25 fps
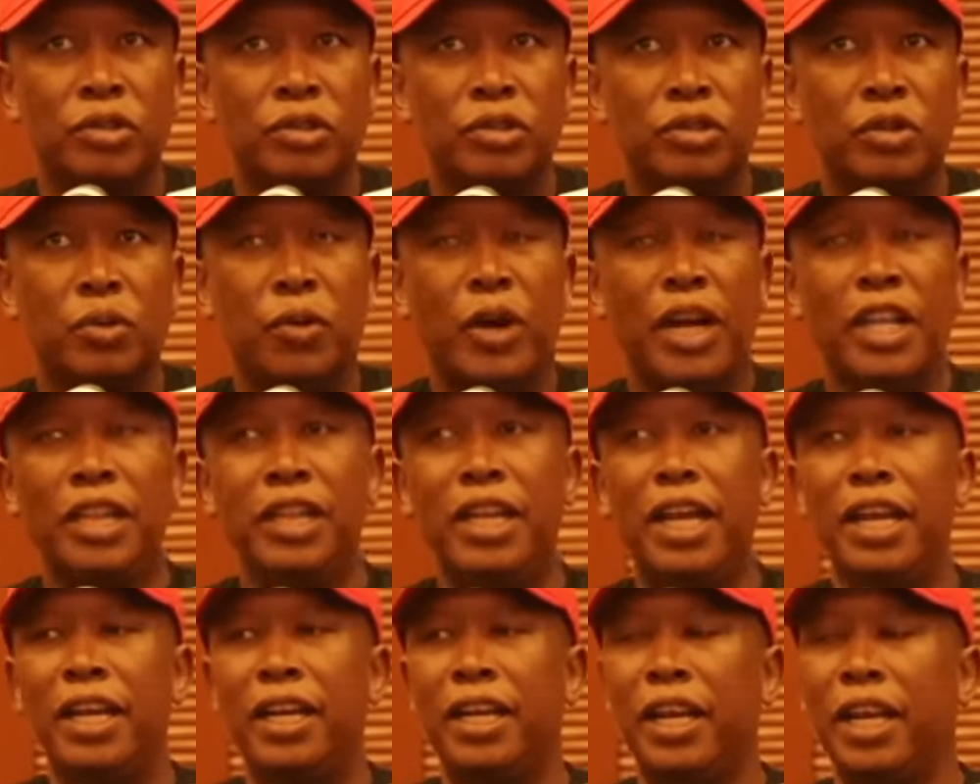So
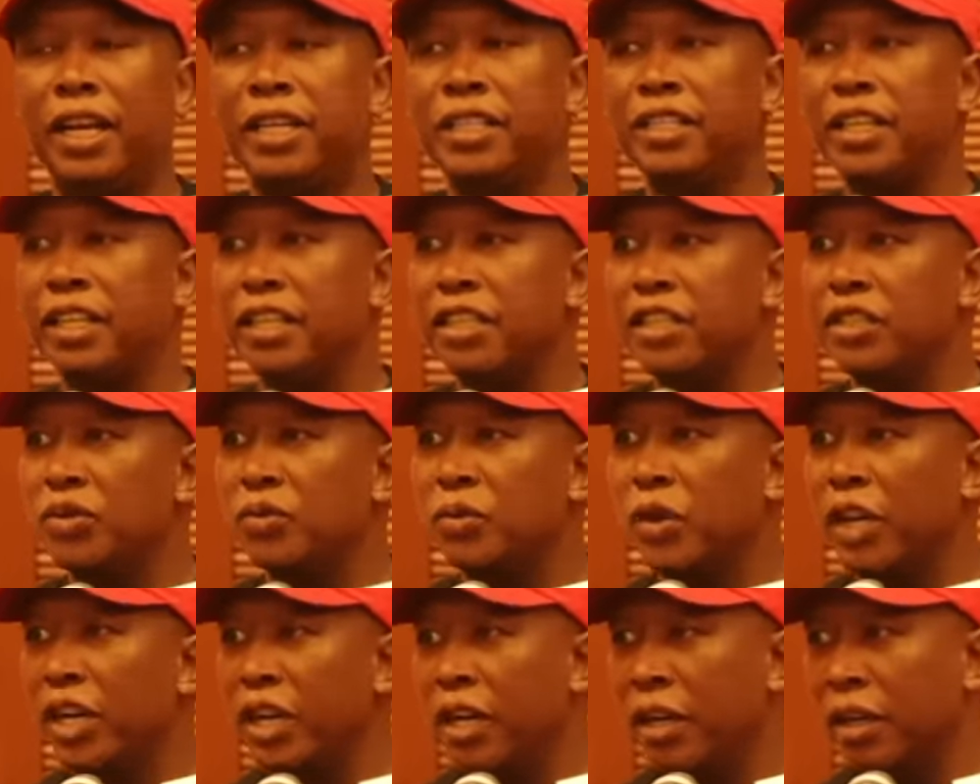when the elections
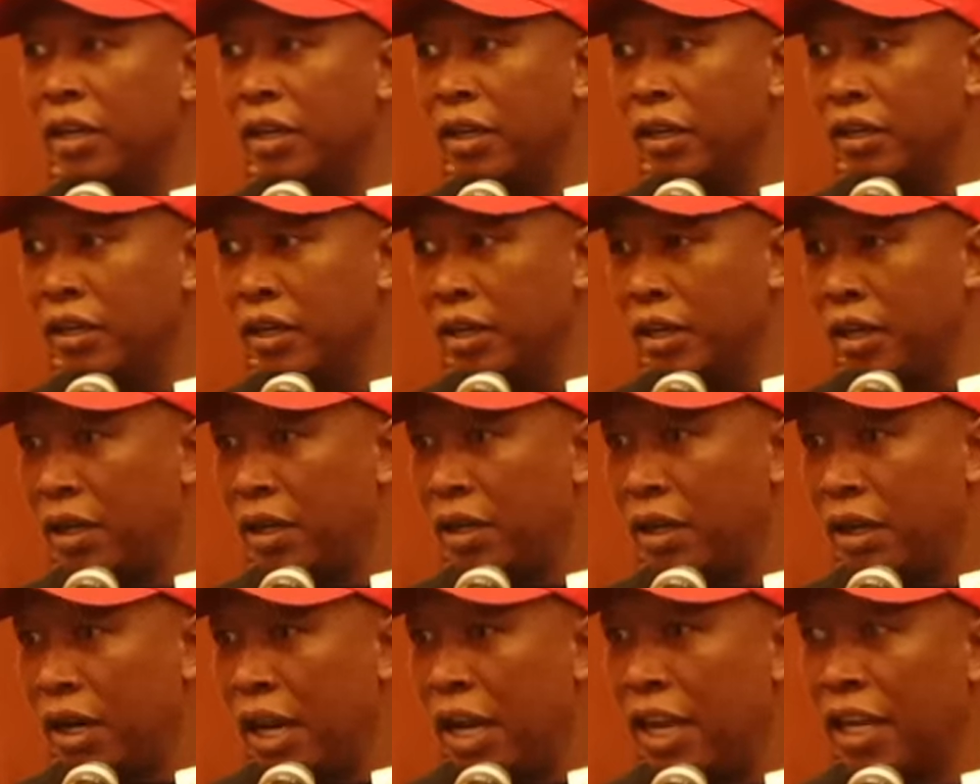were
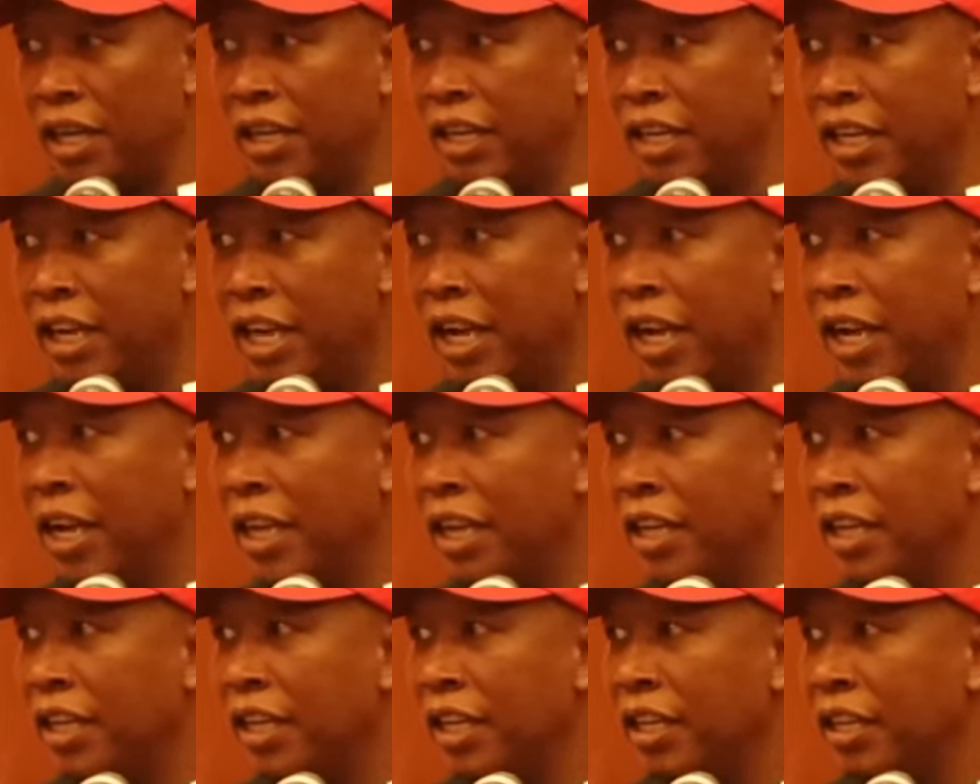run
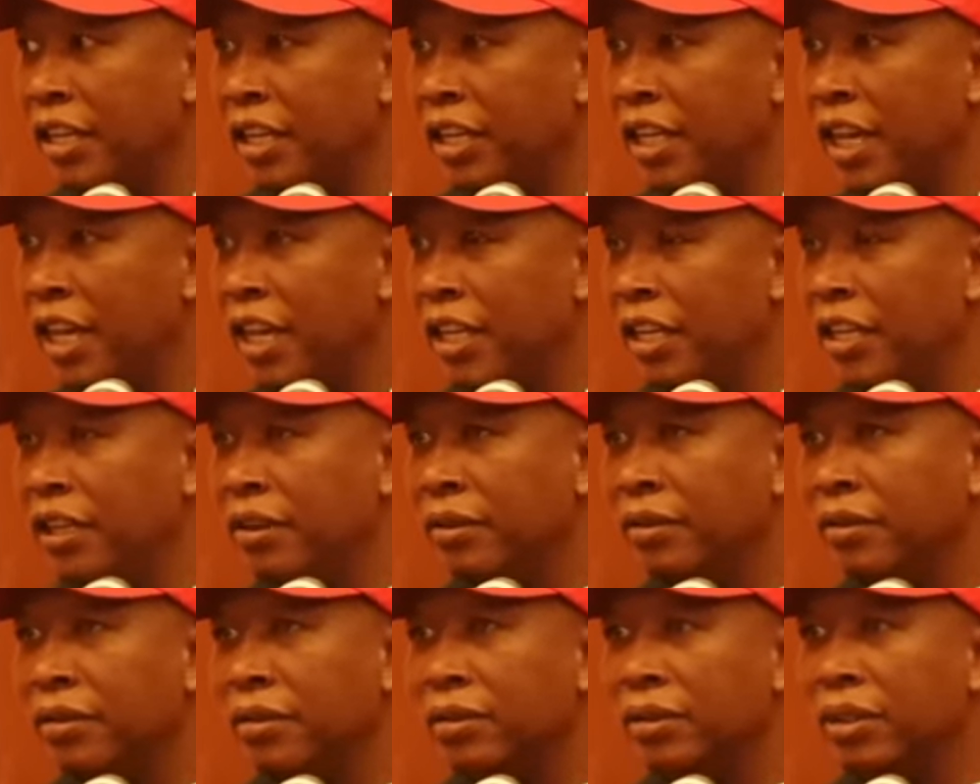here in
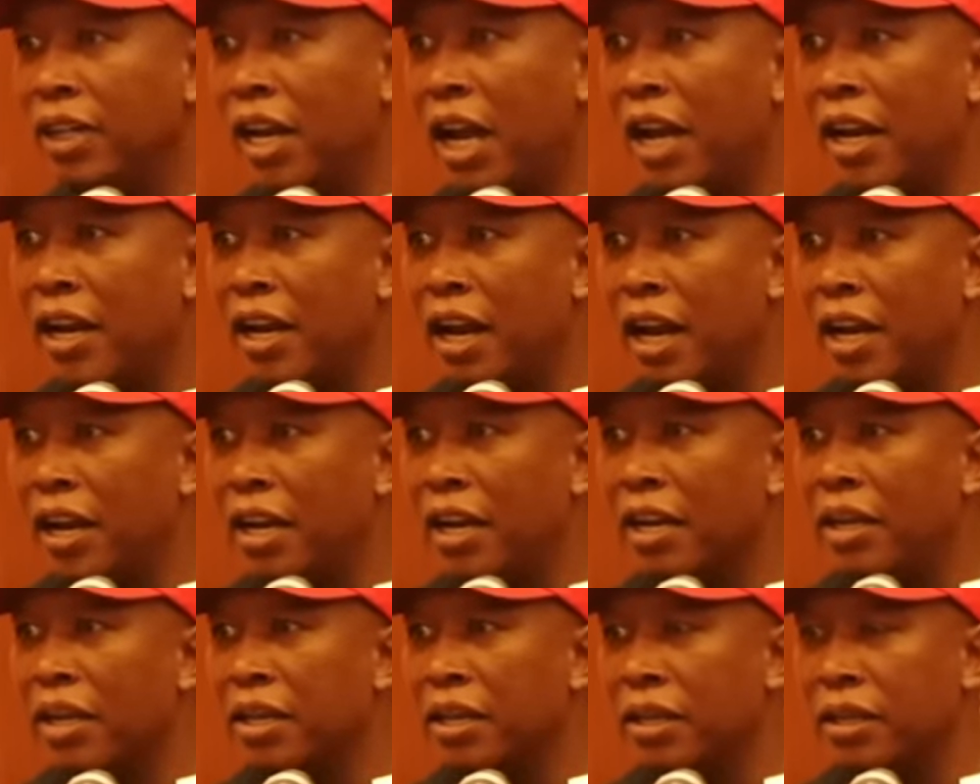Kenya and uh,
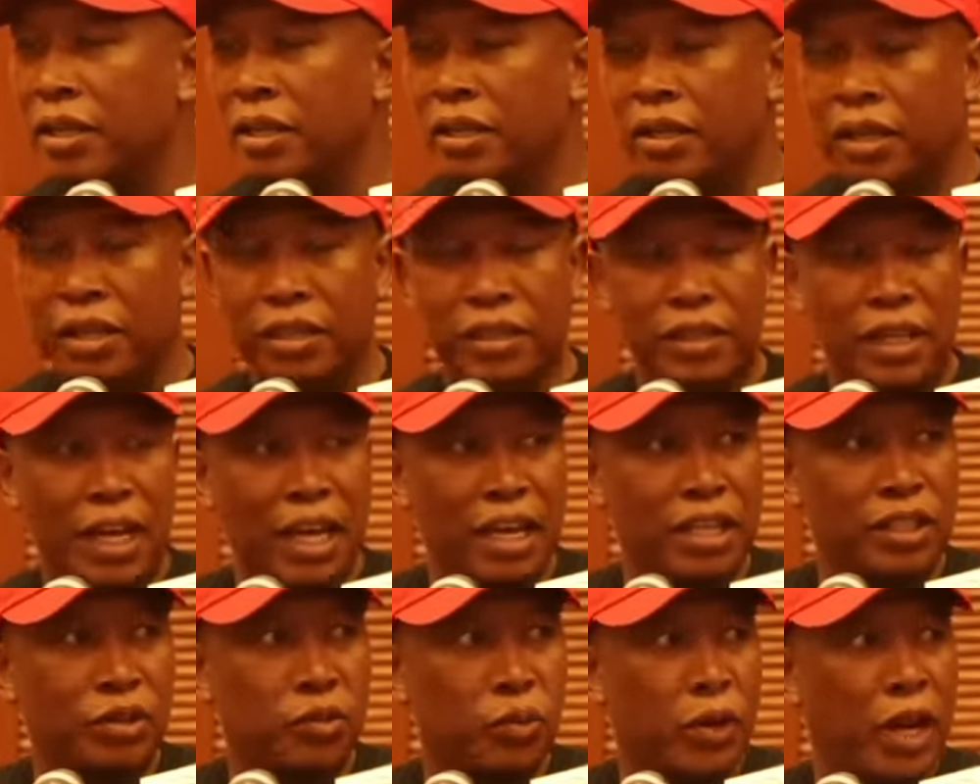
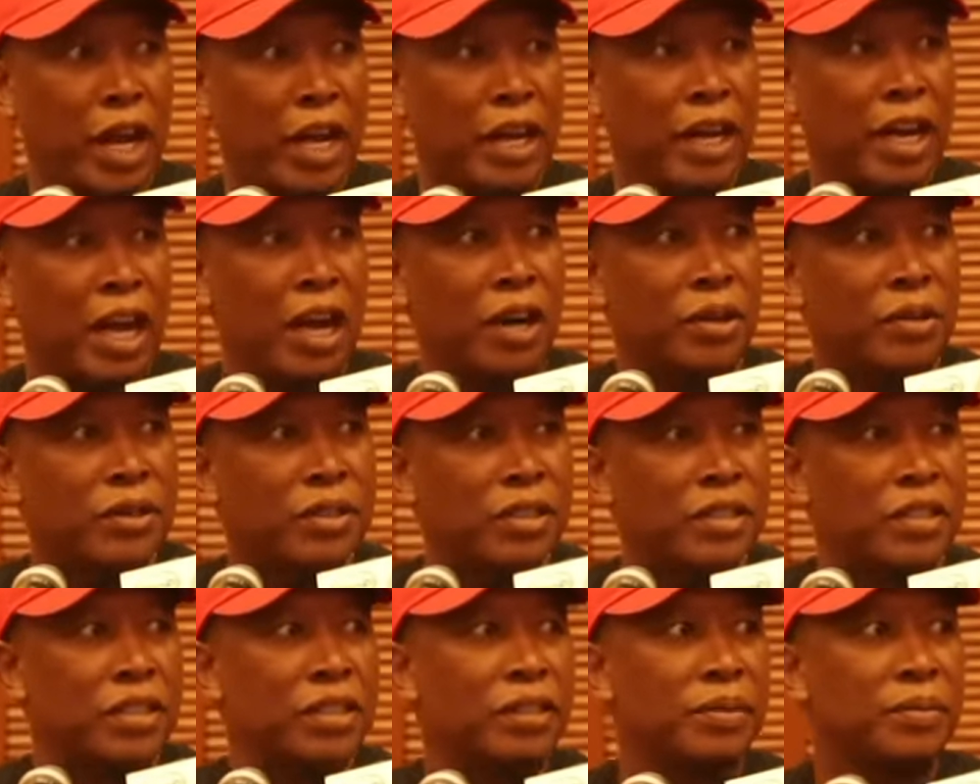results were
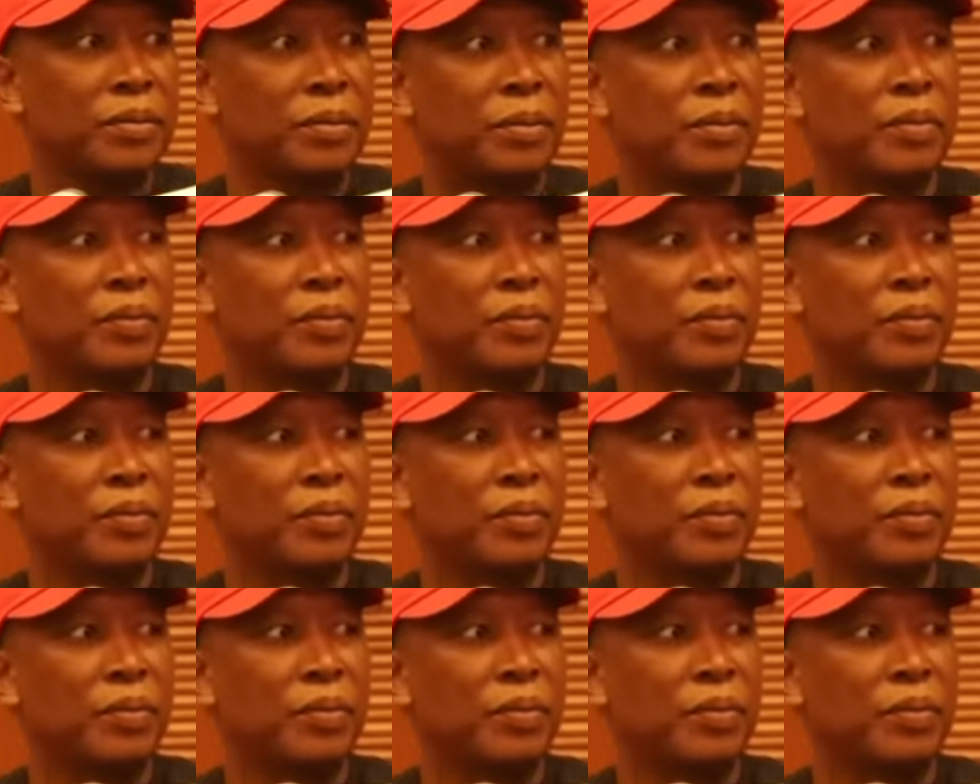announced,